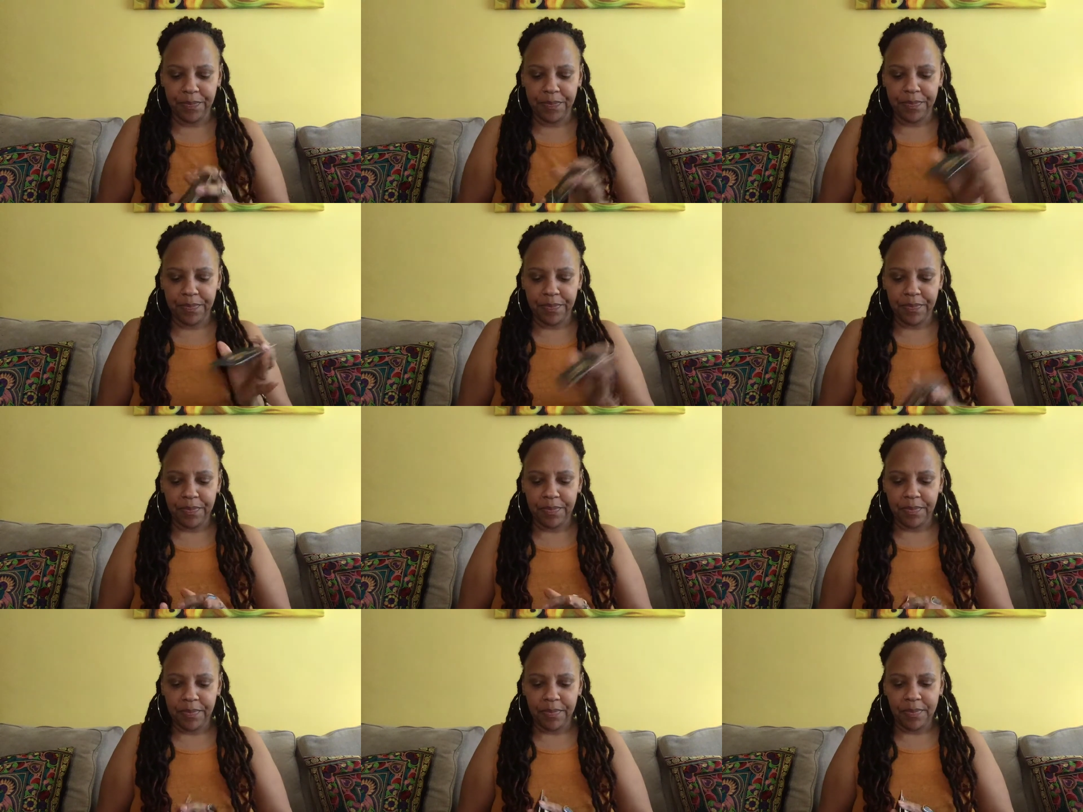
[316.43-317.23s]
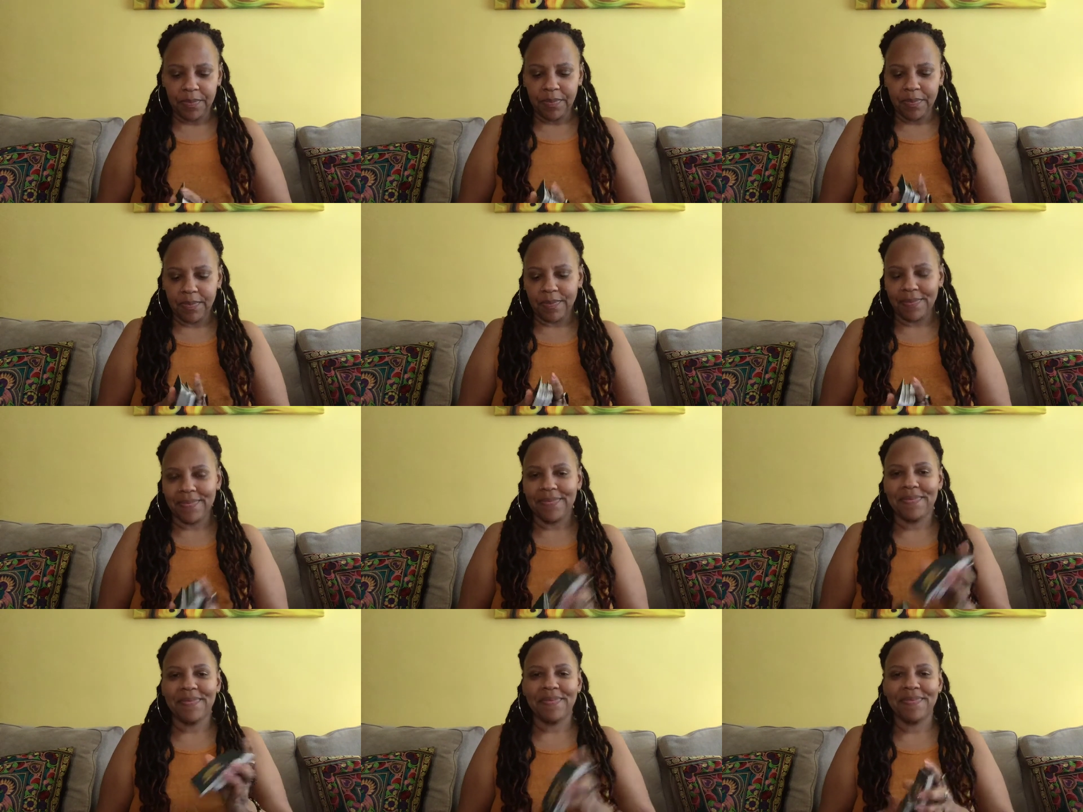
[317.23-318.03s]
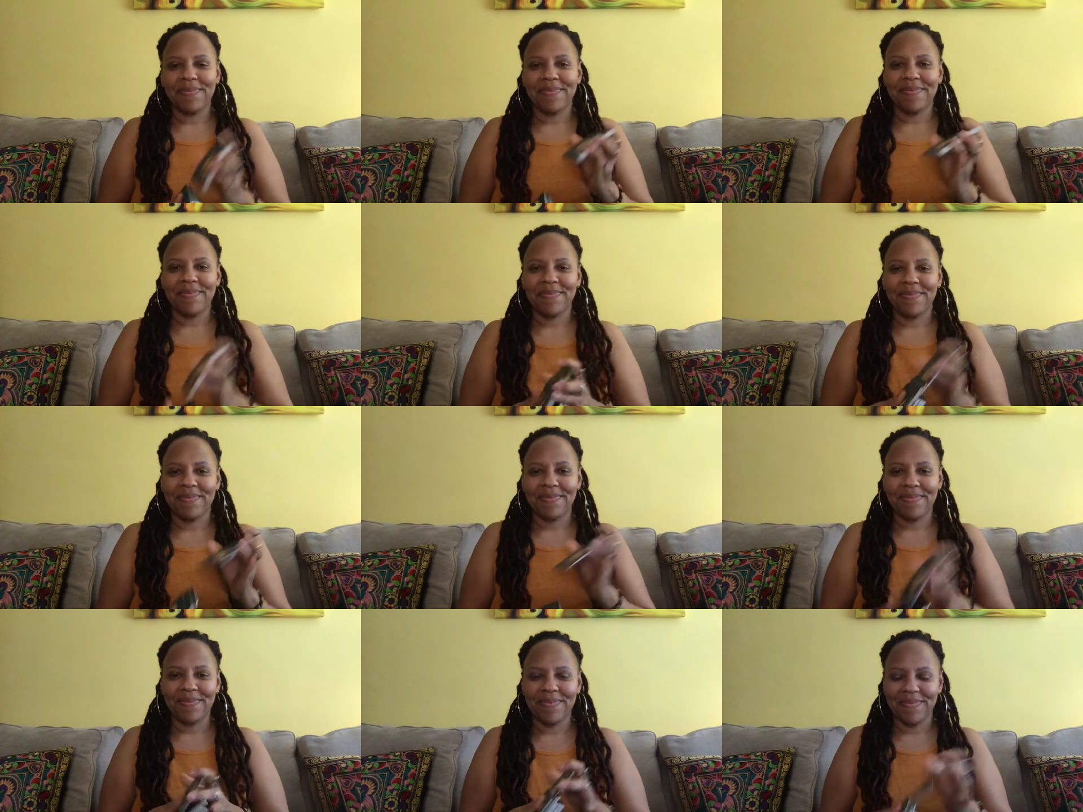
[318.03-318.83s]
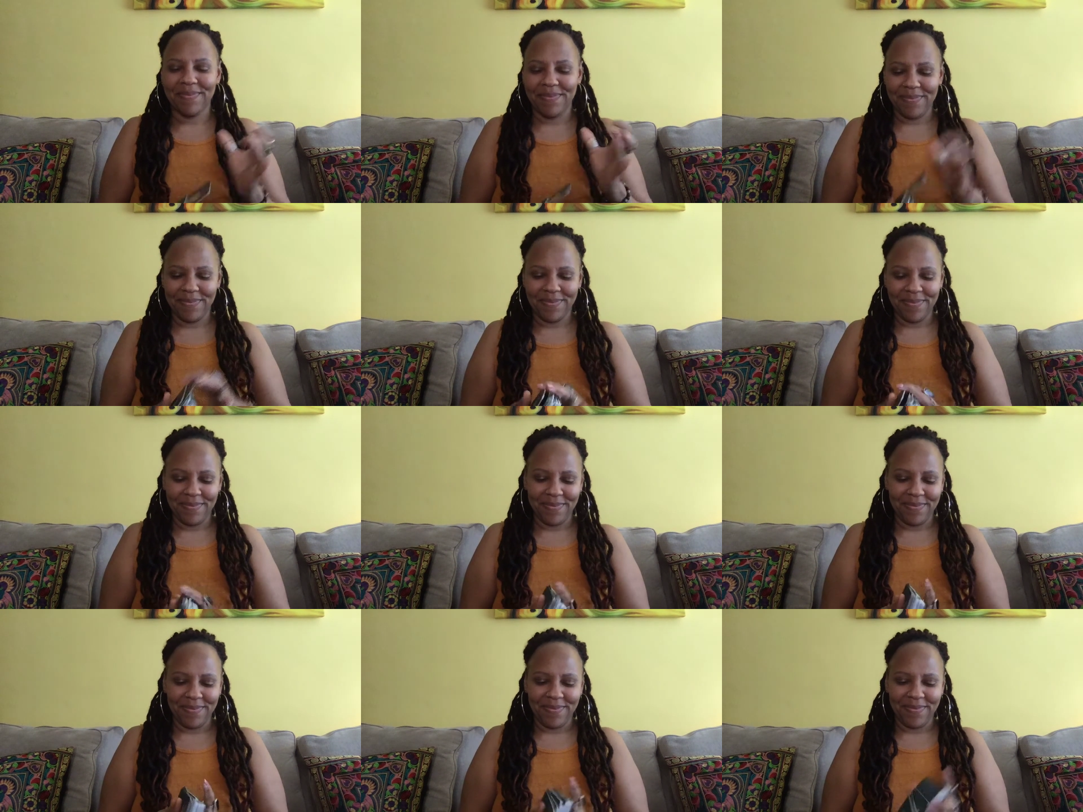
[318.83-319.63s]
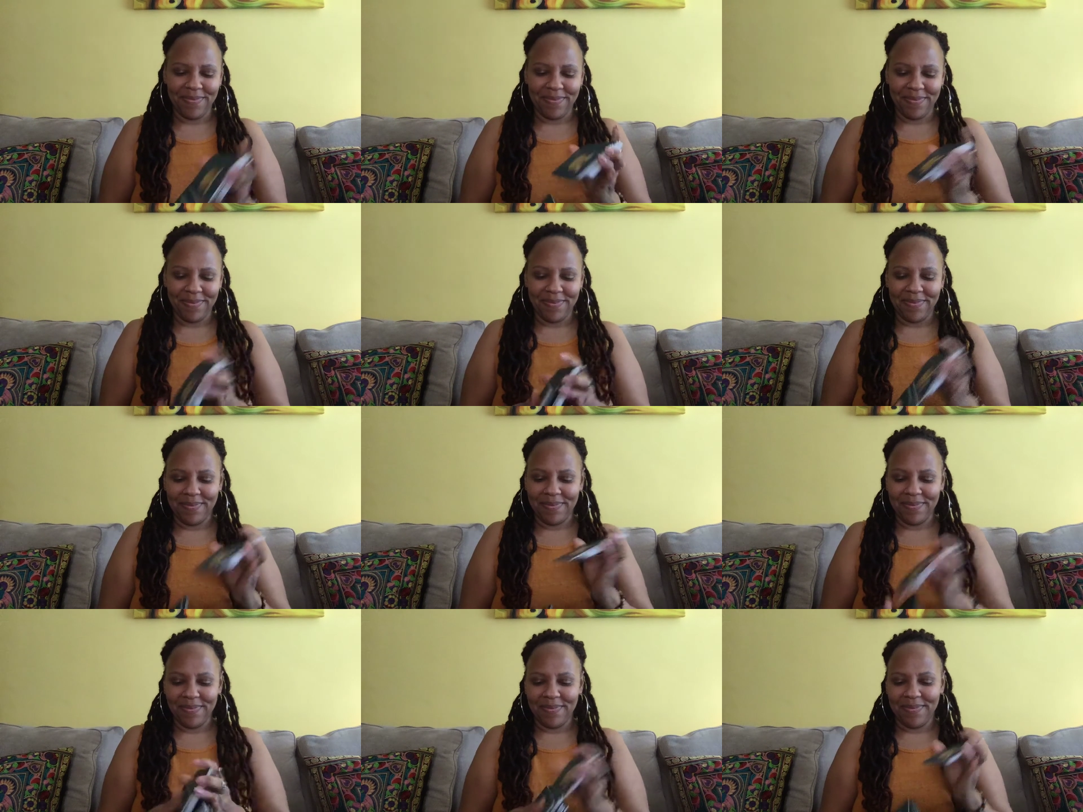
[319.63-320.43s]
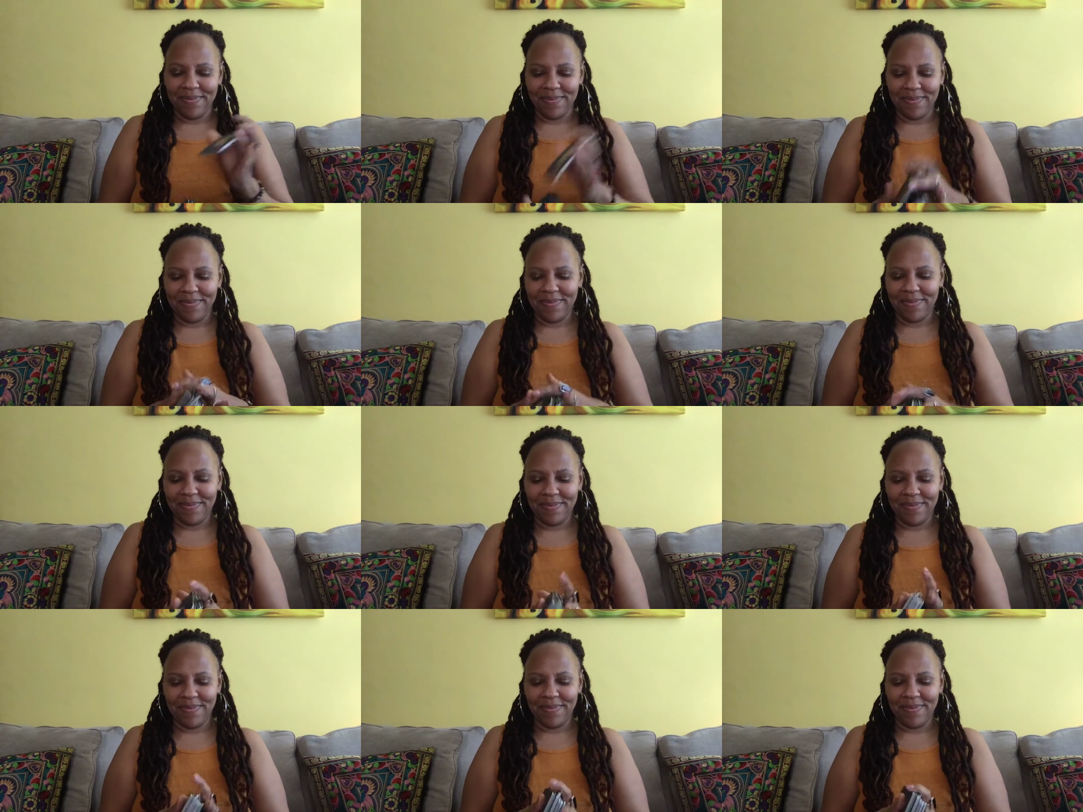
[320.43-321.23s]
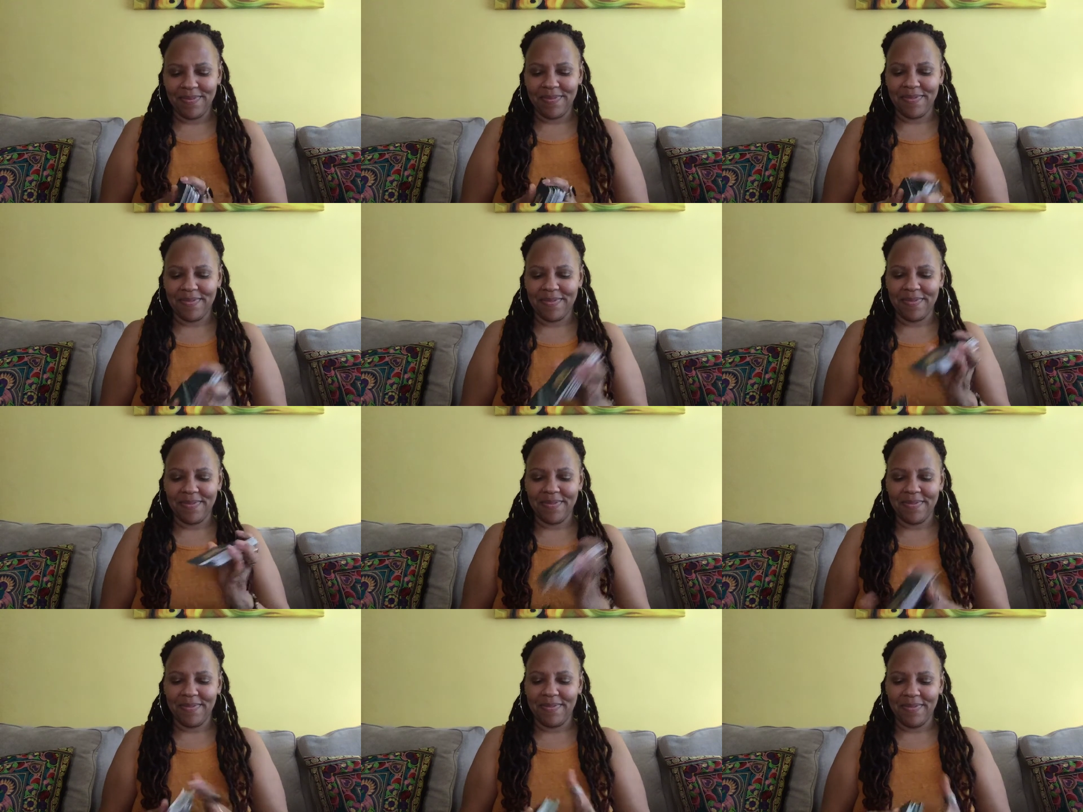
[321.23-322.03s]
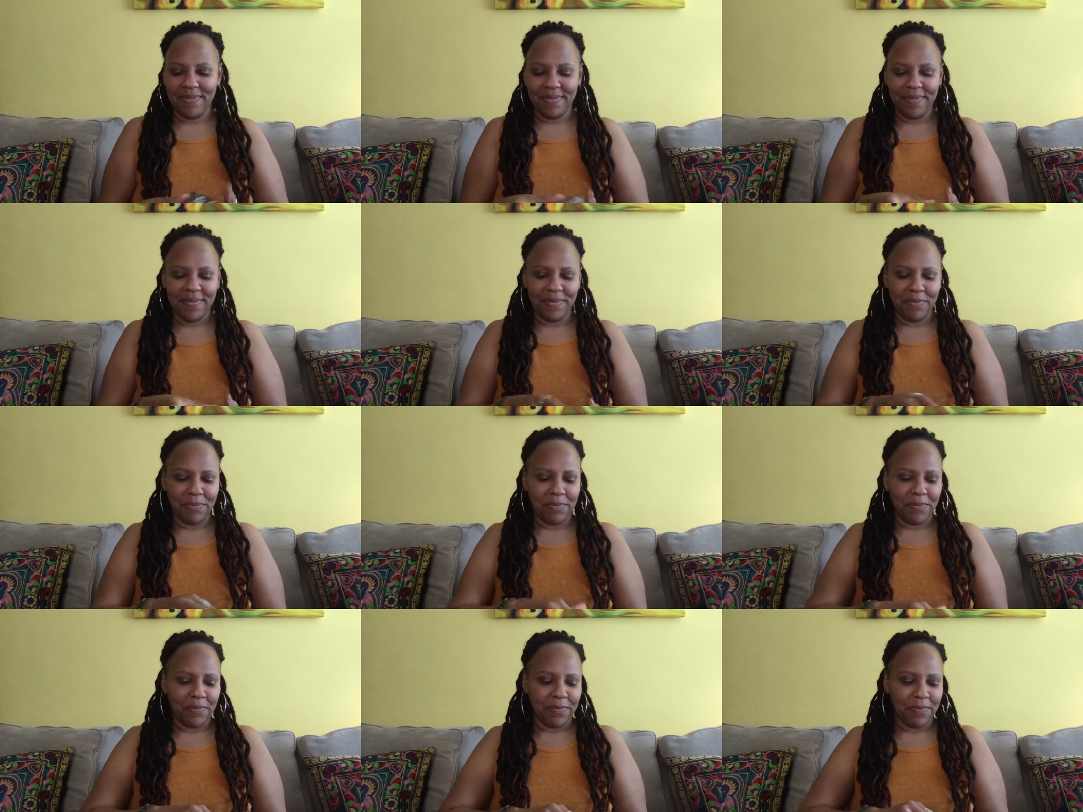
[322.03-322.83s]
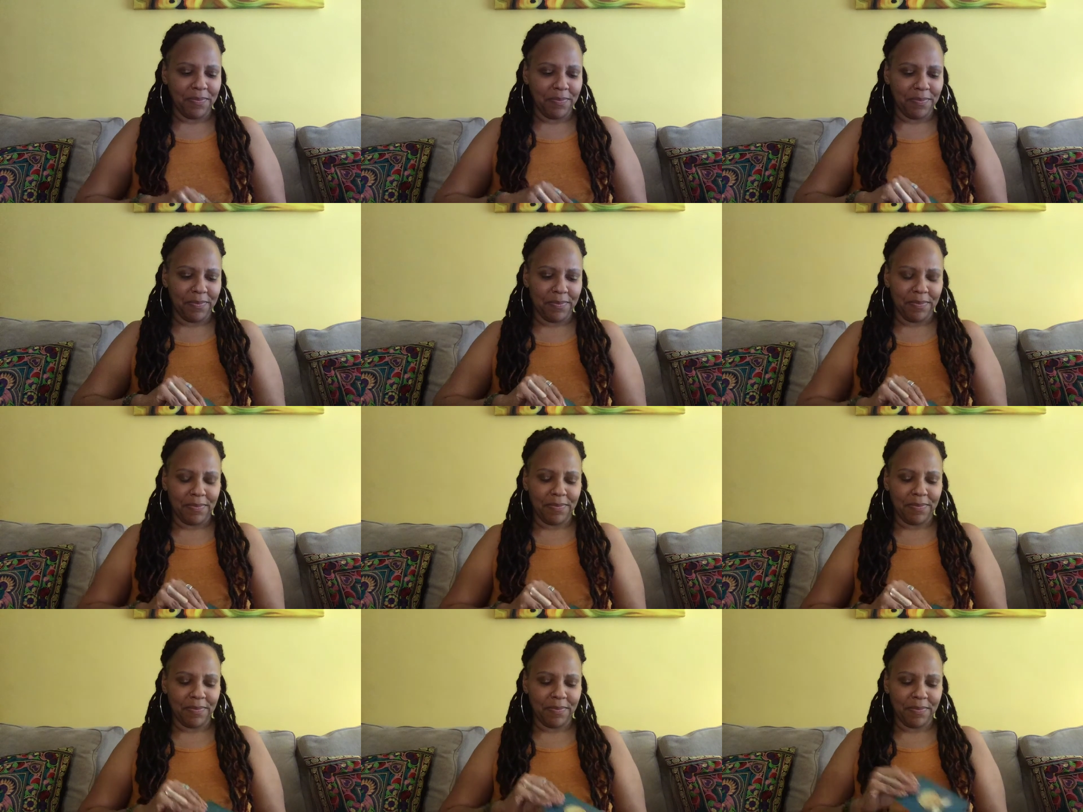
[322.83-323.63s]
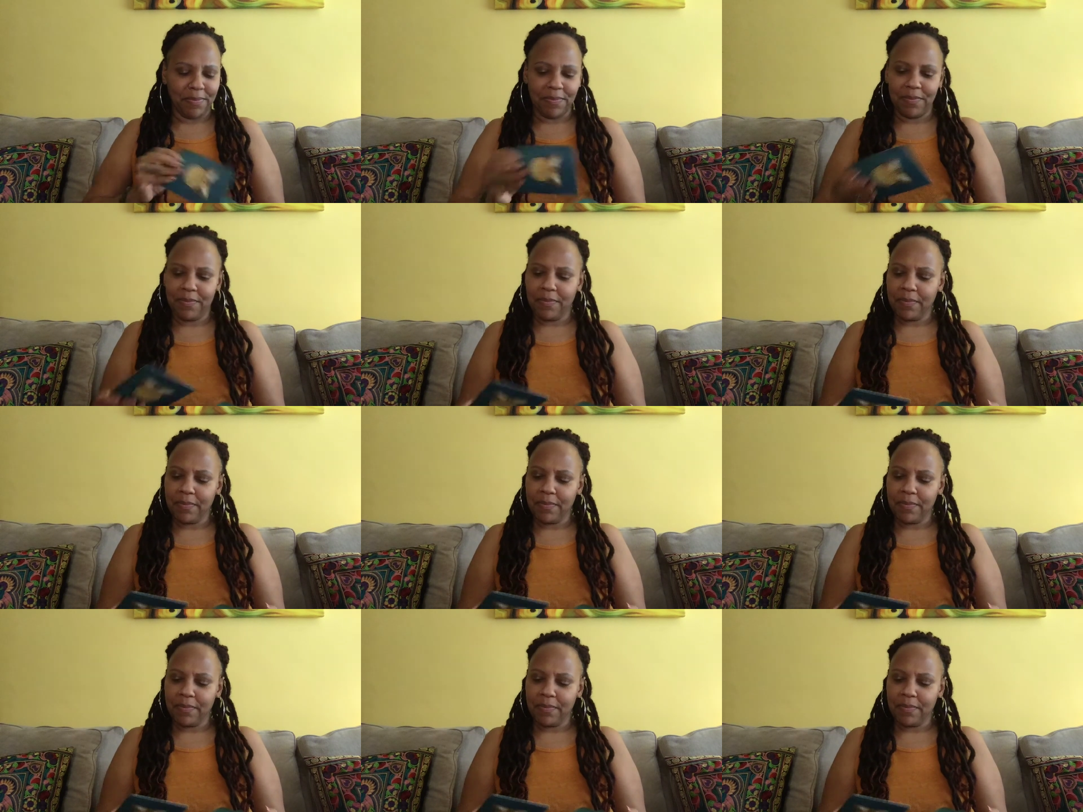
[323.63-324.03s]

(silence)